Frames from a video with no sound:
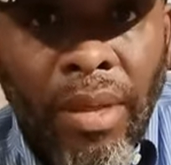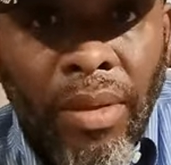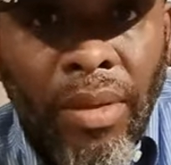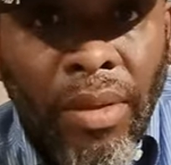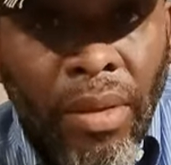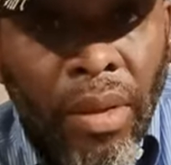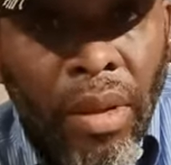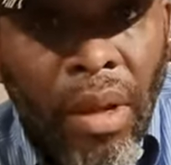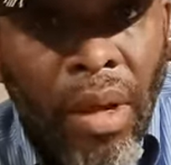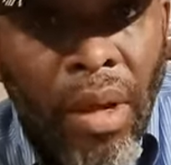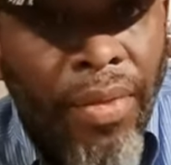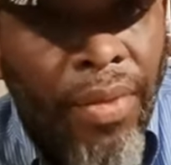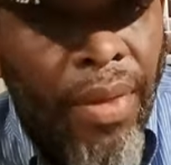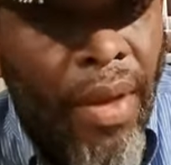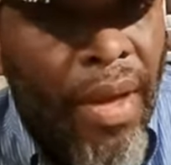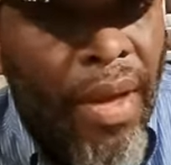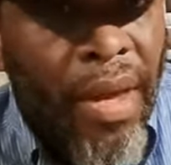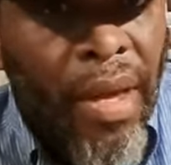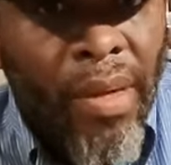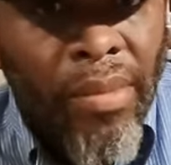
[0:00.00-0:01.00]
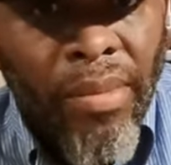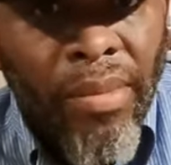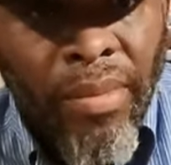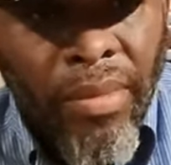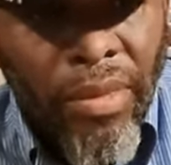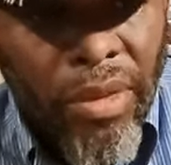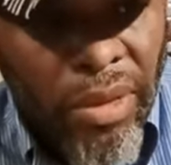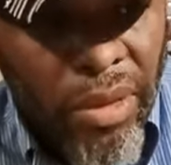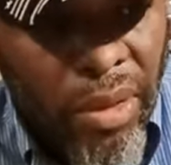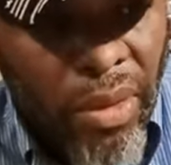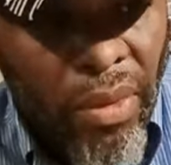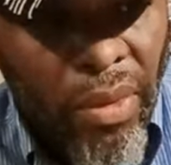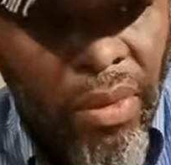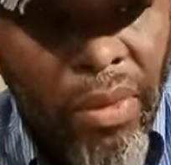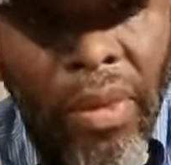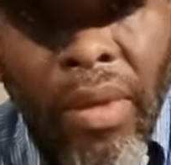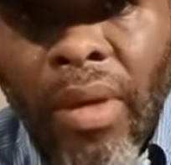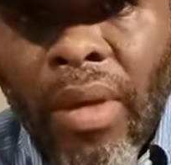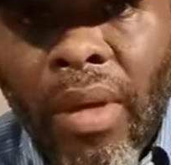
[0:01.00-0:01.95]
of the cloth, I am, you know,